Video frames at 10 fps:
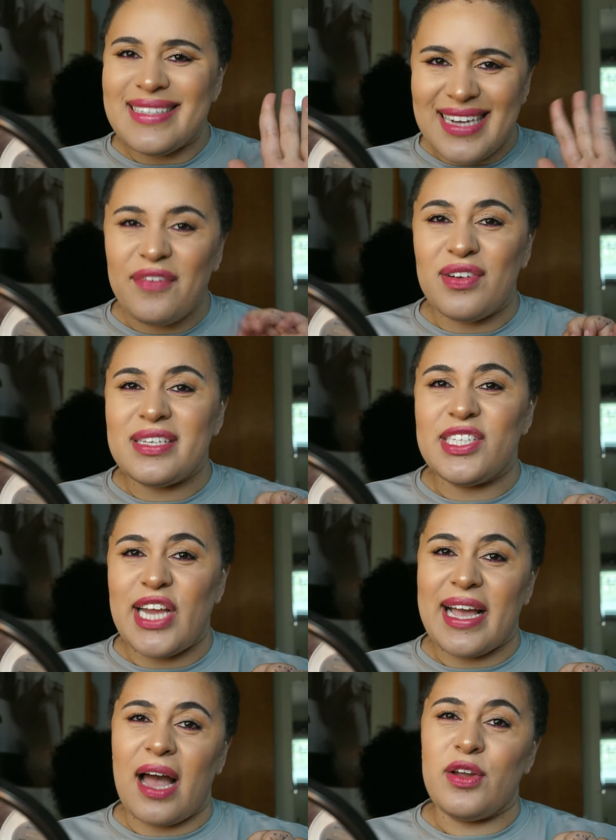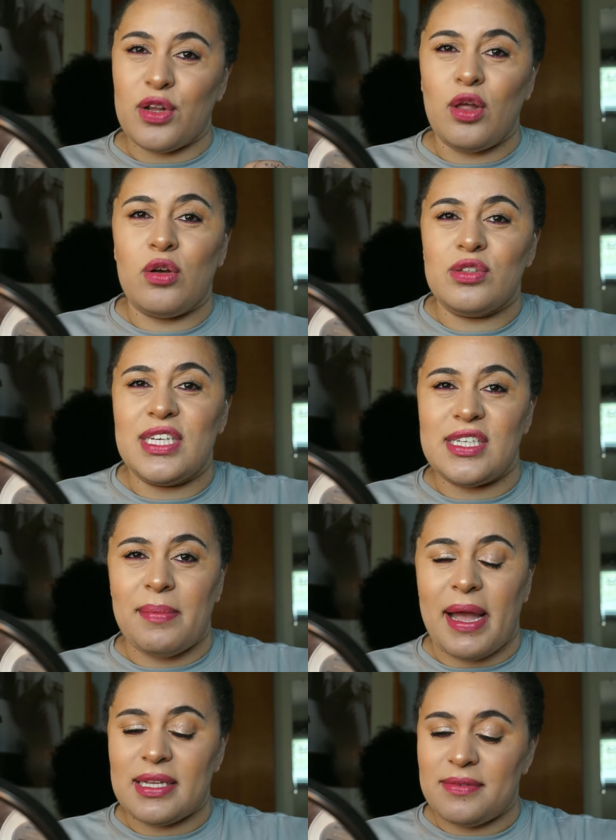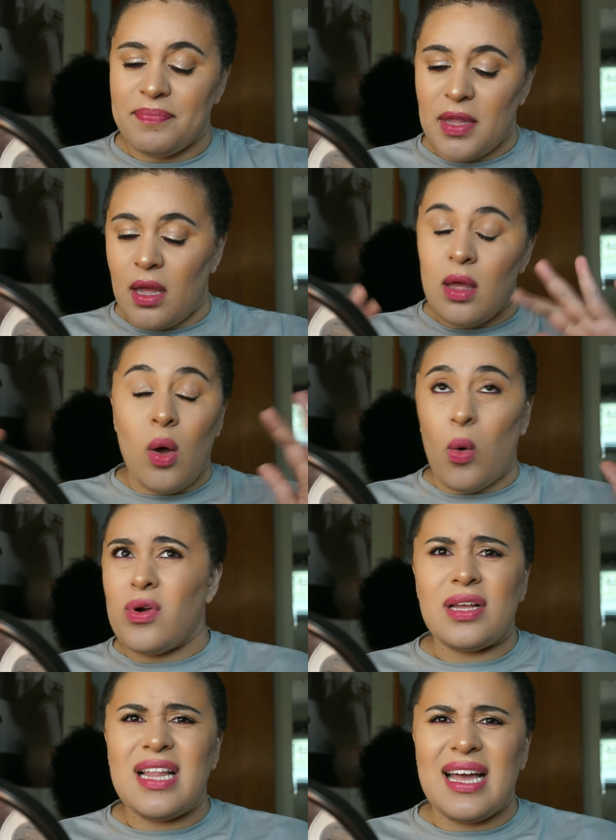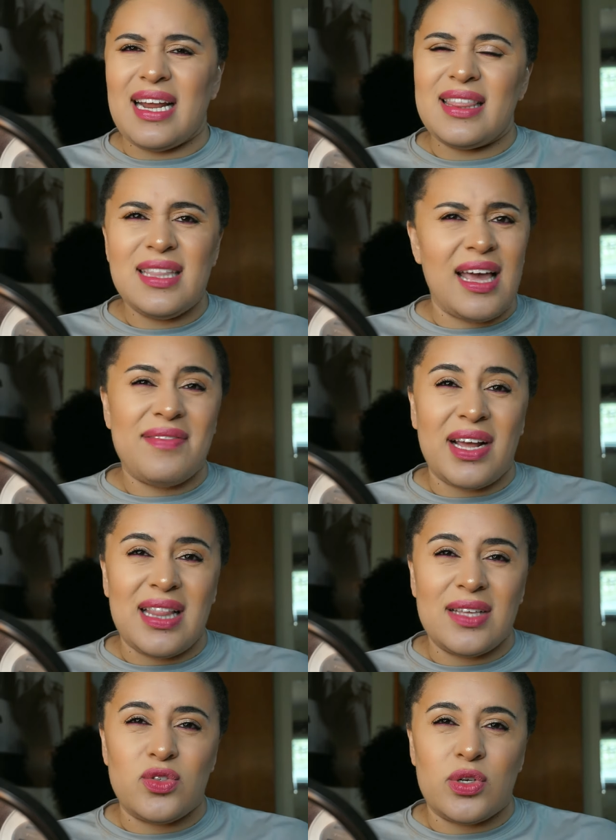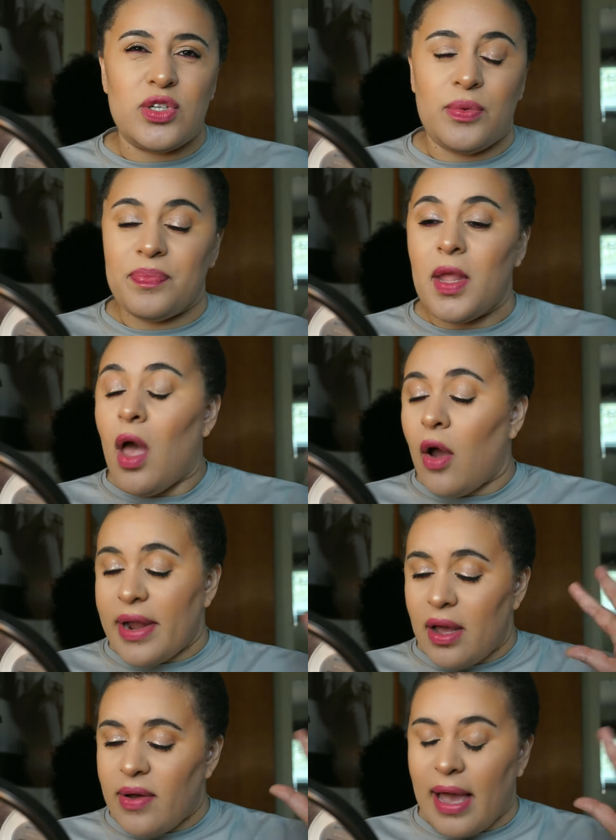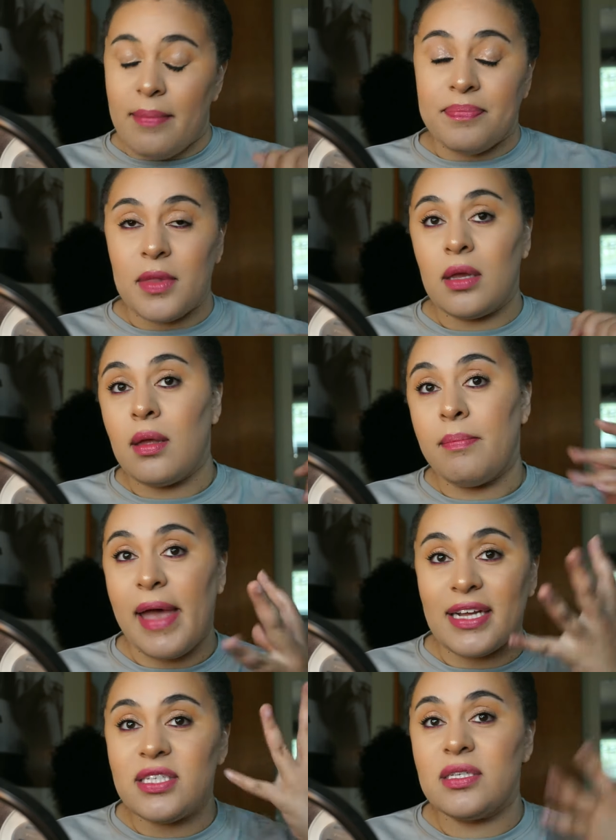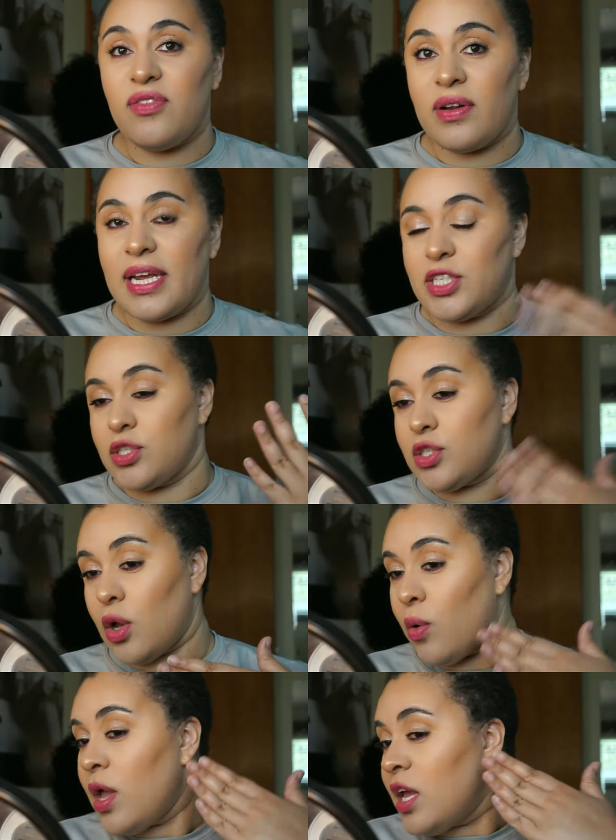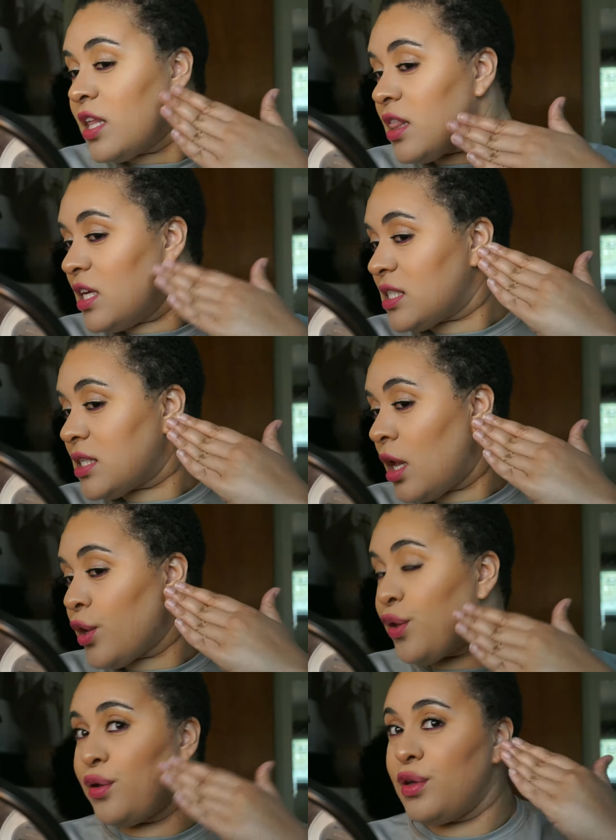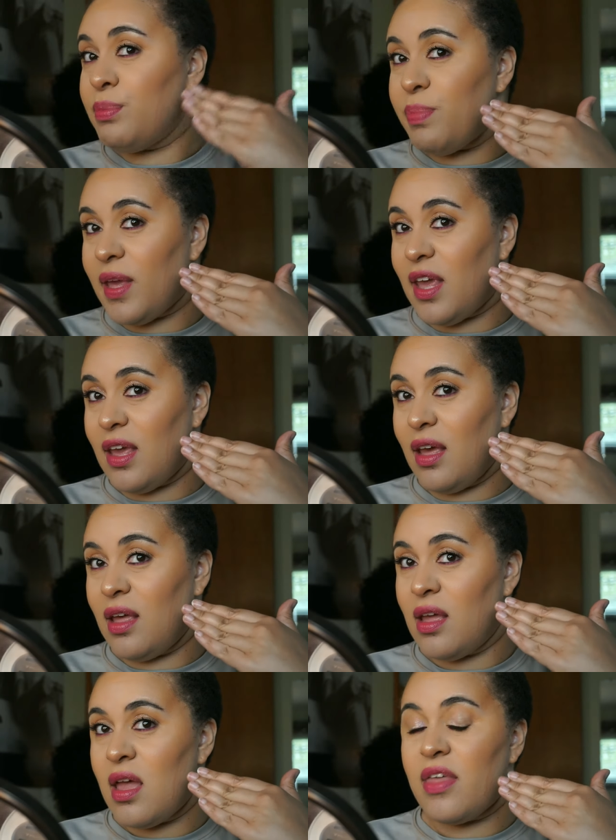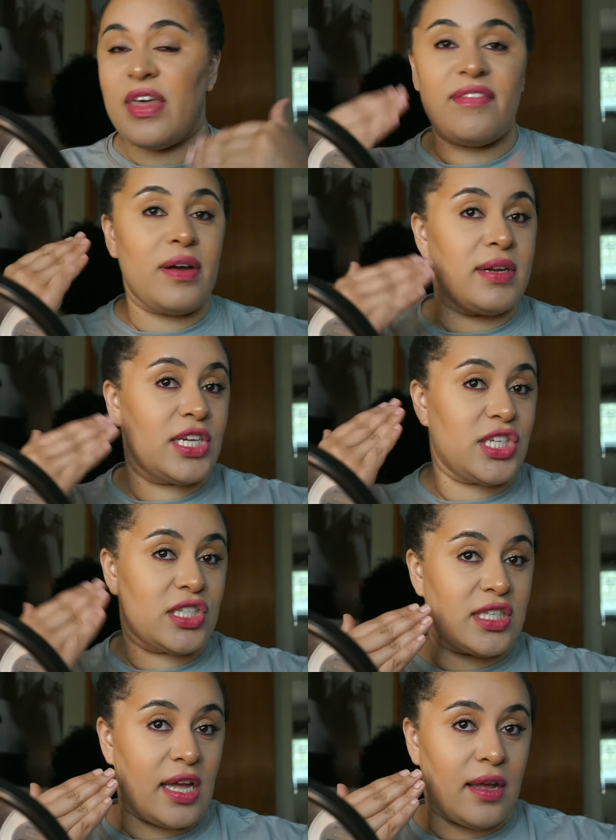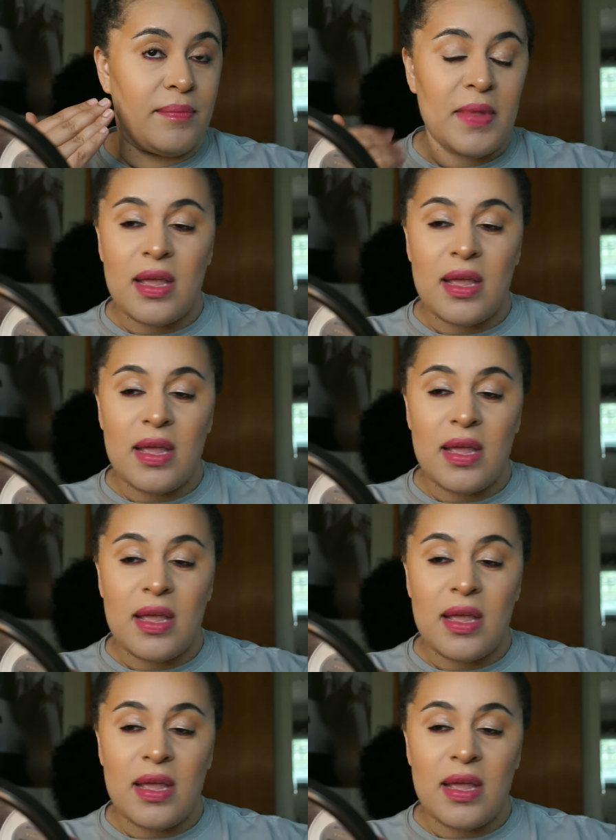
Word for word: Definitely check out your local TJ Maxx or online. I think they have an online store too. All right, okay. Back to this foundation. So this could be that foundation stick.